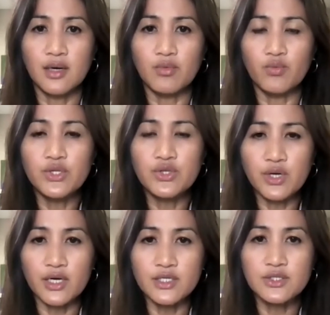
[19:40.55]
with
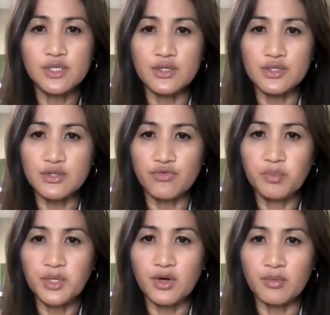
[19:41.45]
regards to the use of
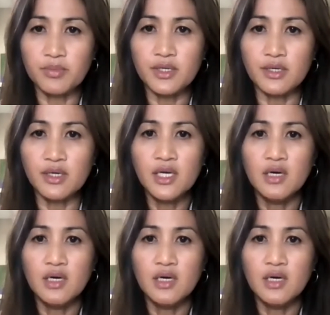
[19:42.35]
PRP.